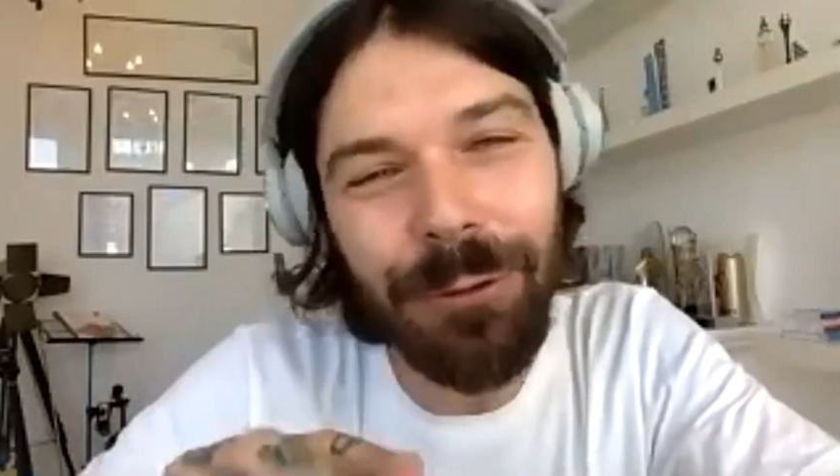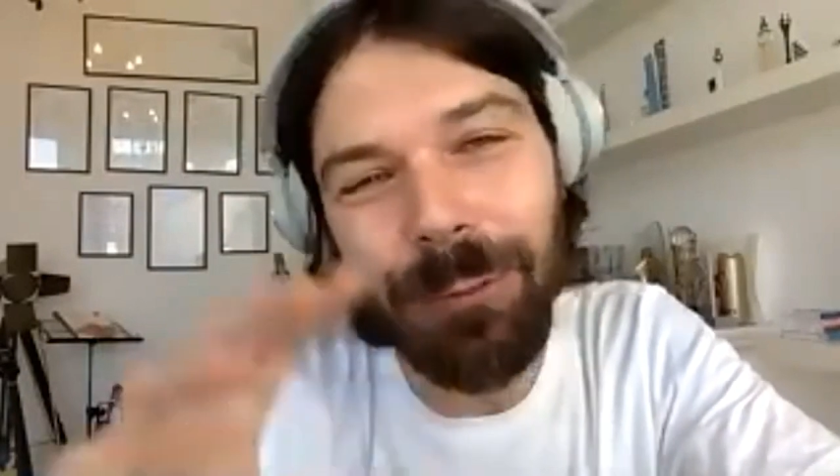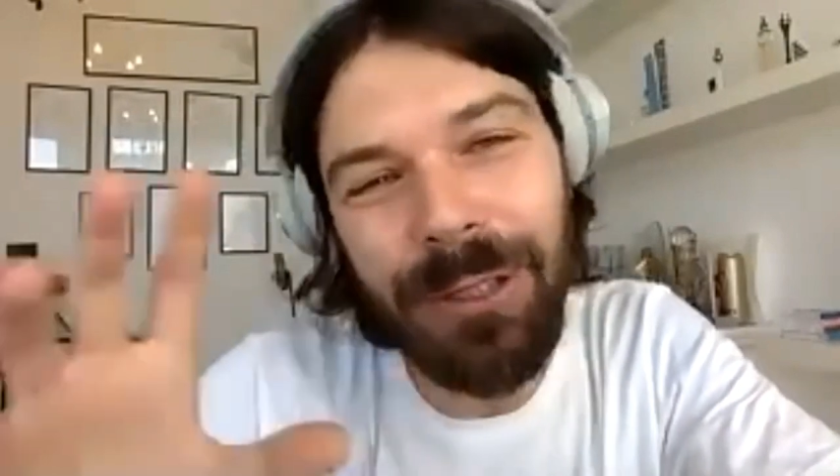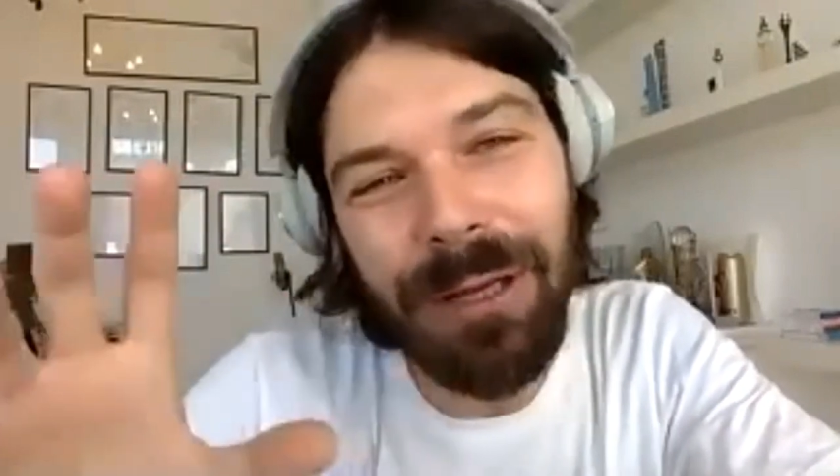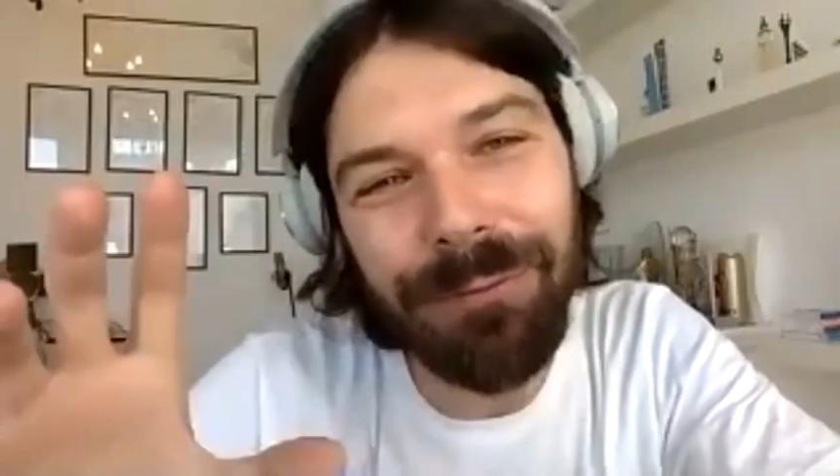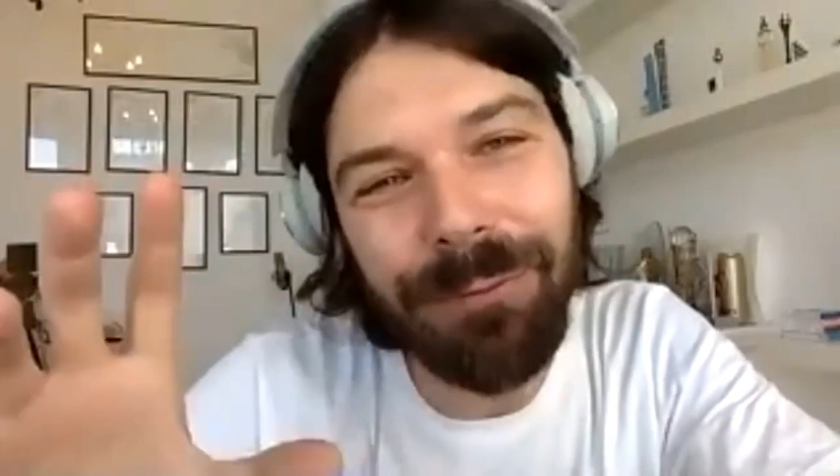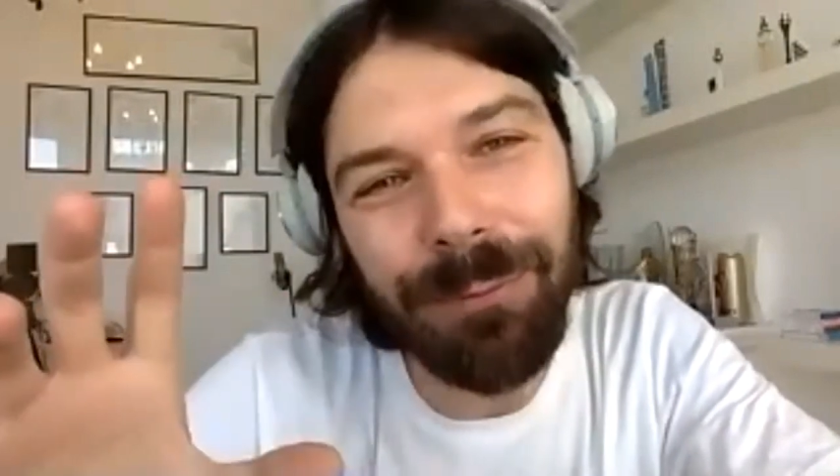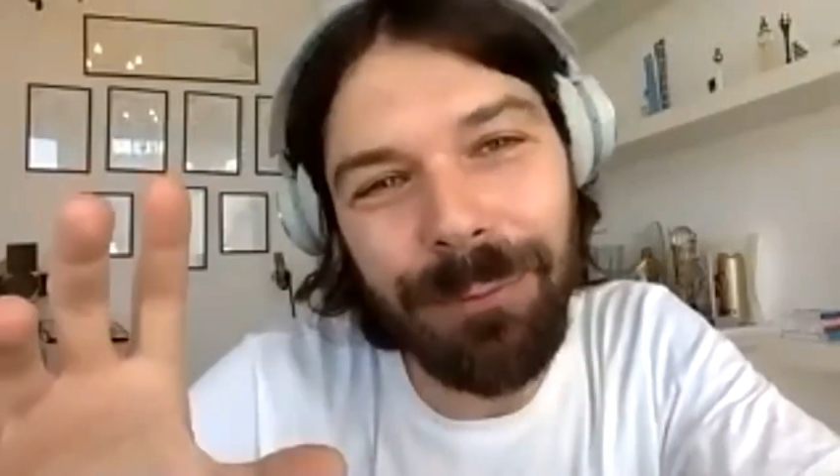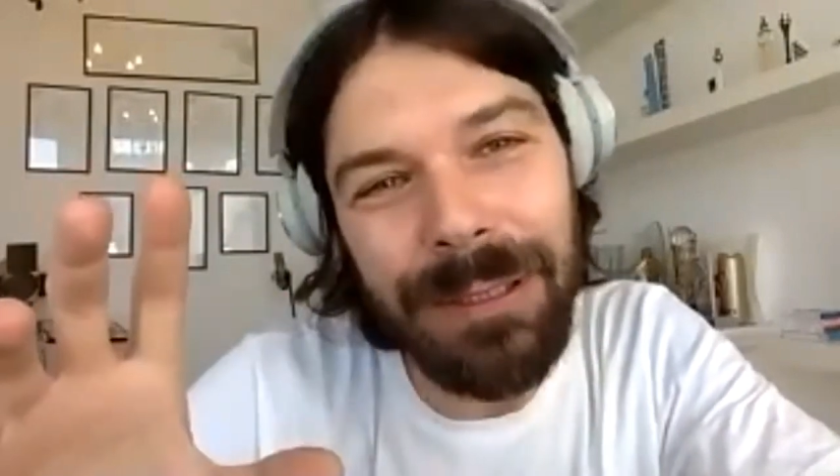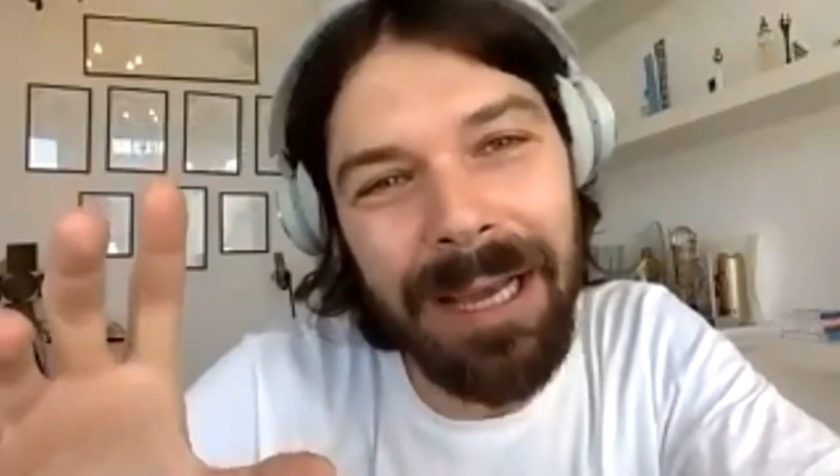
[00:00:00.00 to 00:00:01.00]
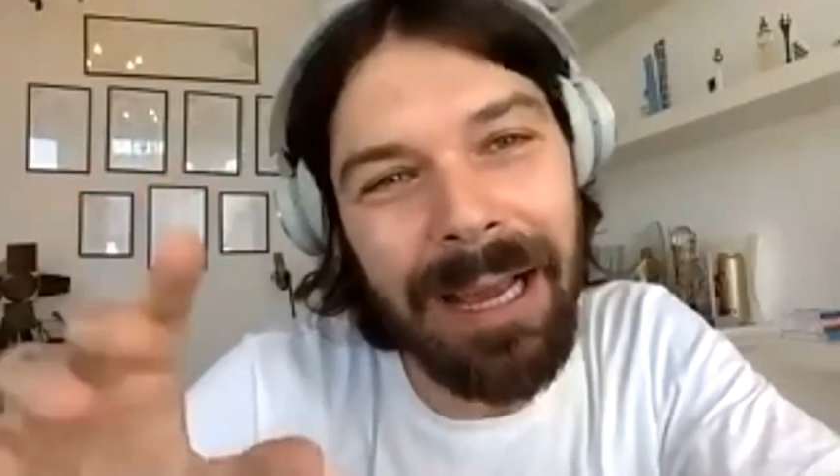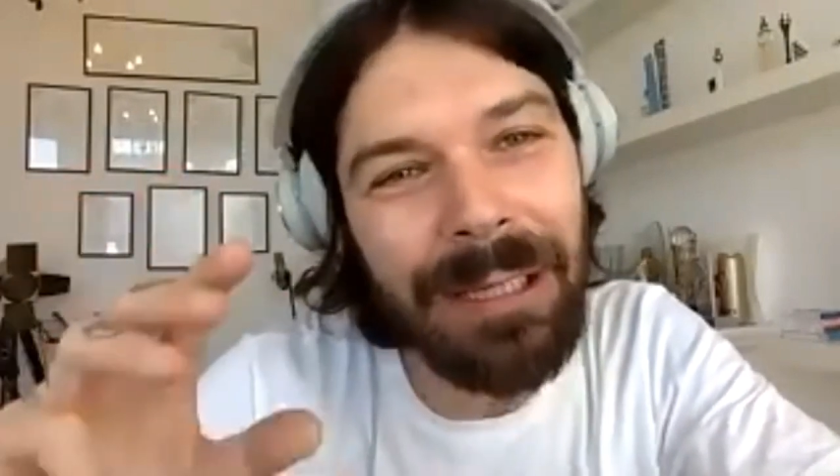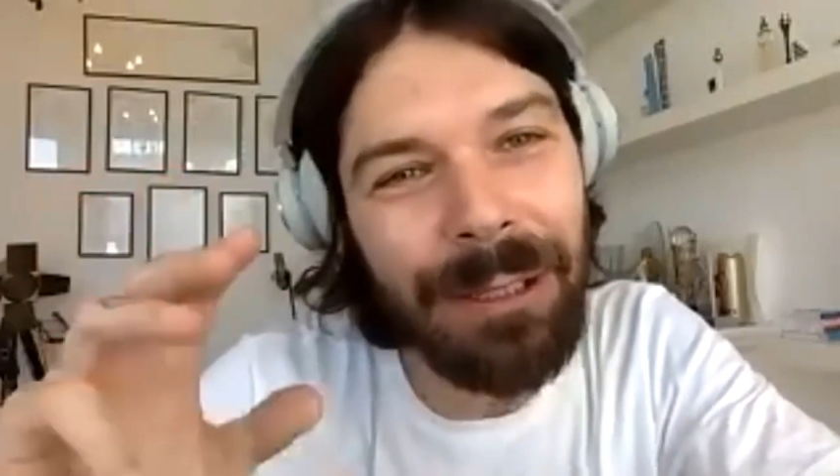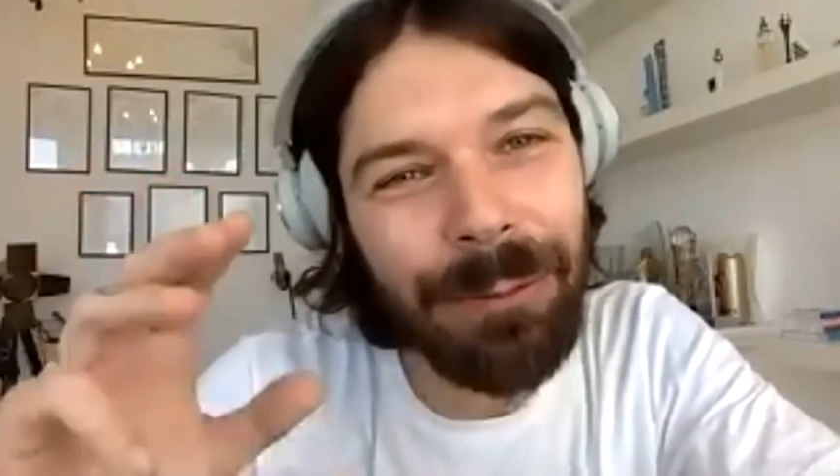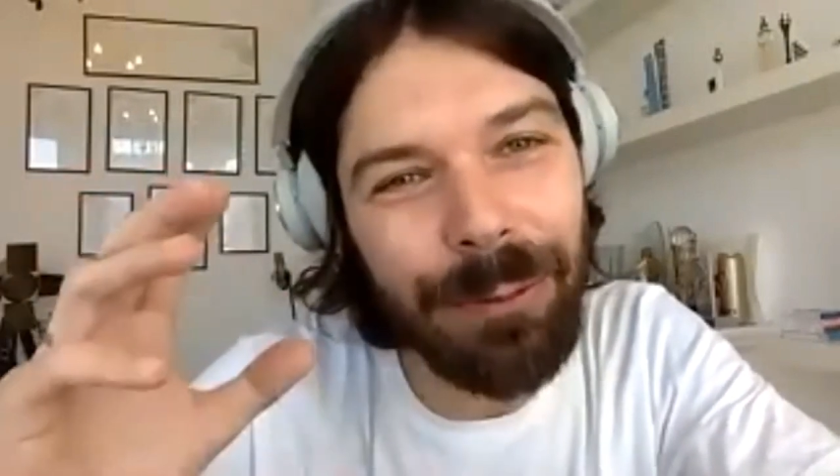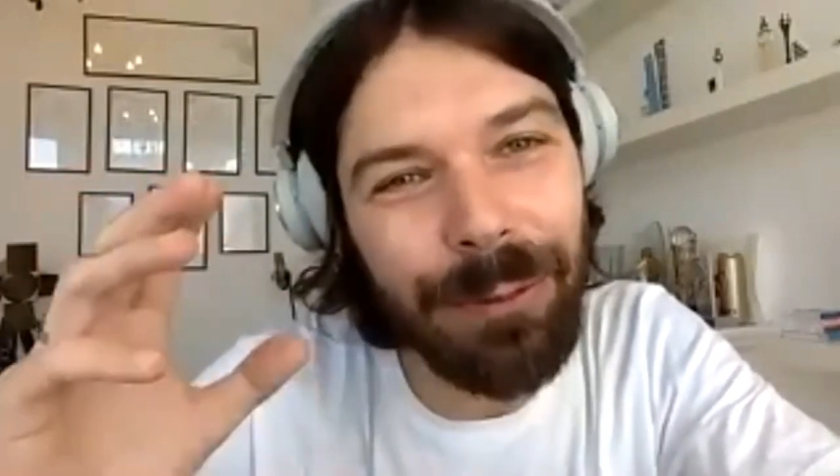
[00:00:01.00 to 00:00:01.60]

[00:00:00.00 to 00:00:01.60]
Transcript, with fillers: When I've been hanging out